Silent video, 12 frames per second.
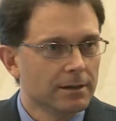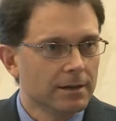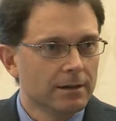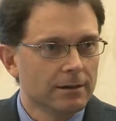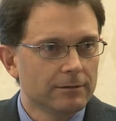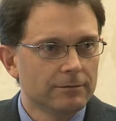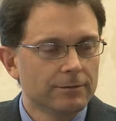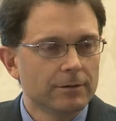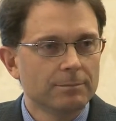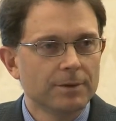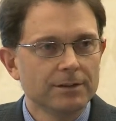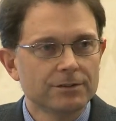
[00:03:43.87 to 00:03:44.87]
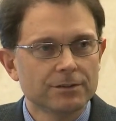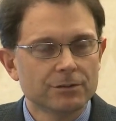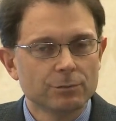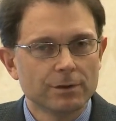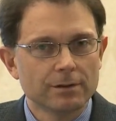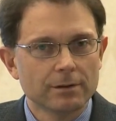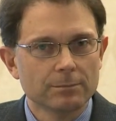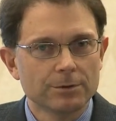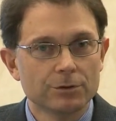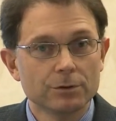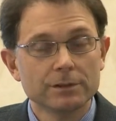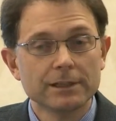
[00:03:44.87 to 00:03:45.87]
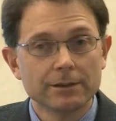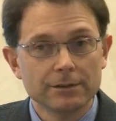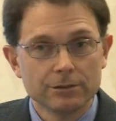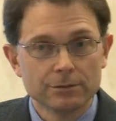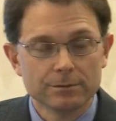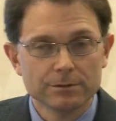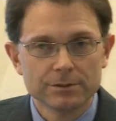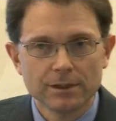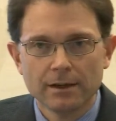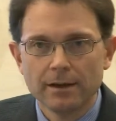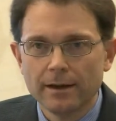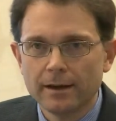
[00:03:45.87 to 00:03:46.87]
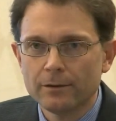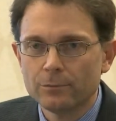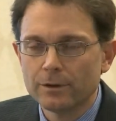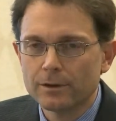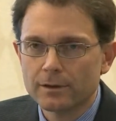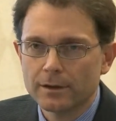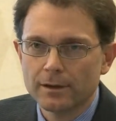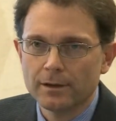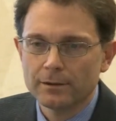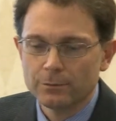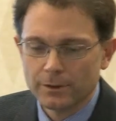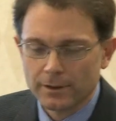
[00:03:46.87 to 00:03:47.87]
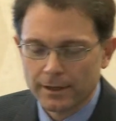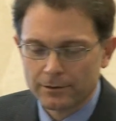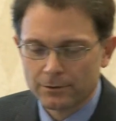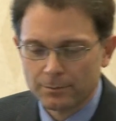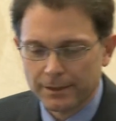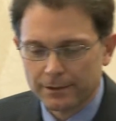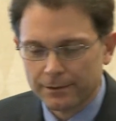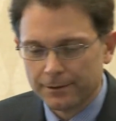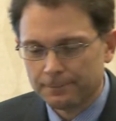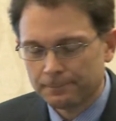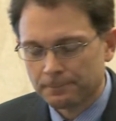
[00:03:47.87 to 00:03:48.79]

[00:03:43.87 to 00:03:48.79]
of patients with pituitary tumors and with acromegaly.